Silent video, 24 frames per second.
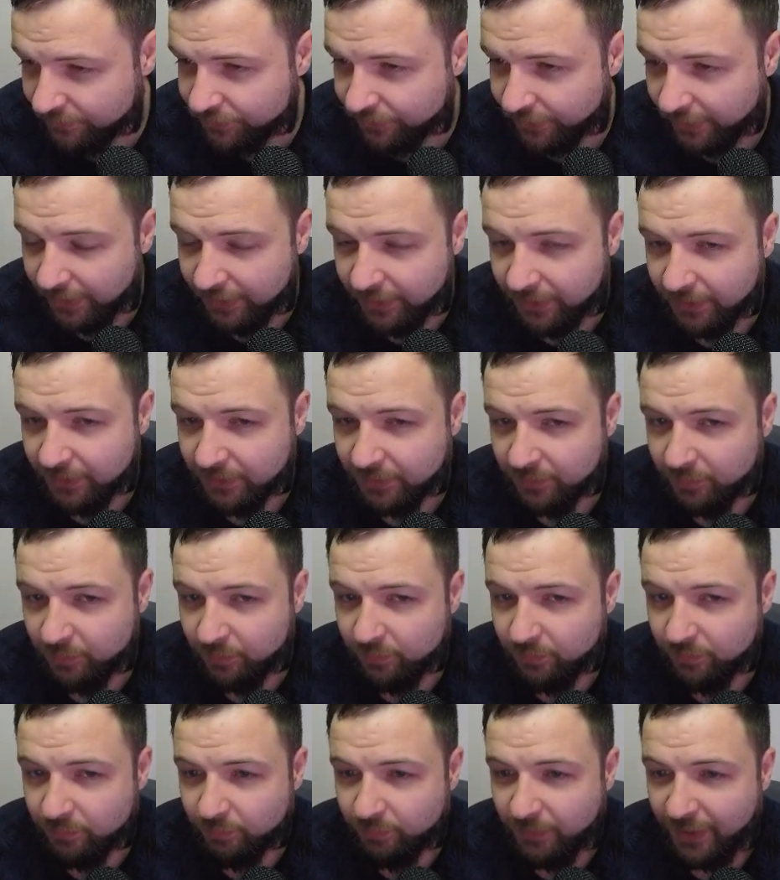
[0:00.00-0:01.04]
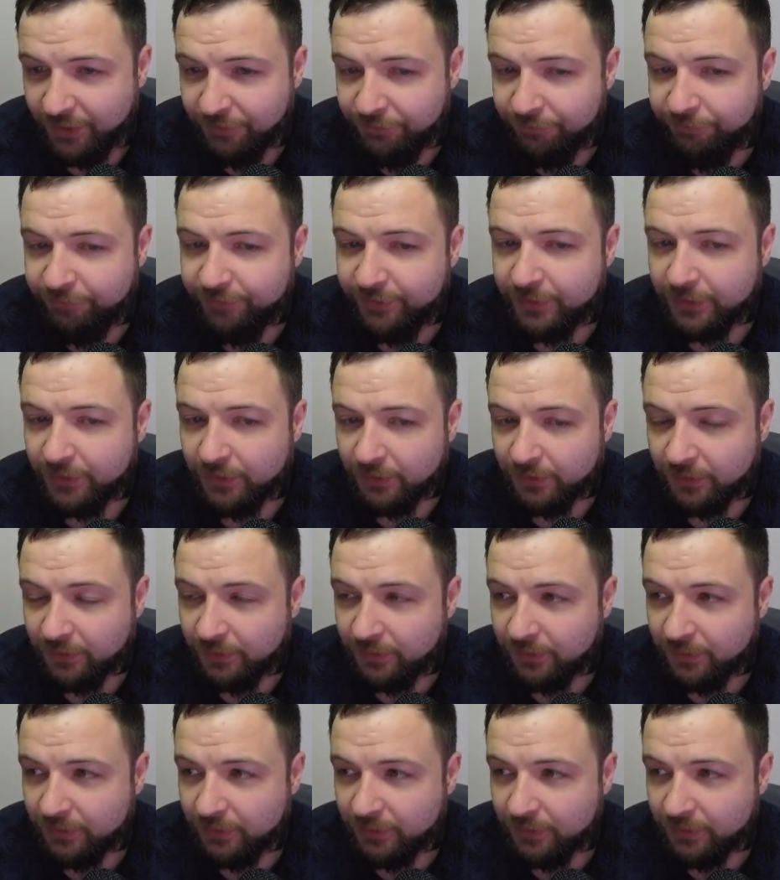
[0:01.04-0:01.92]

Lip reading: trading by feel.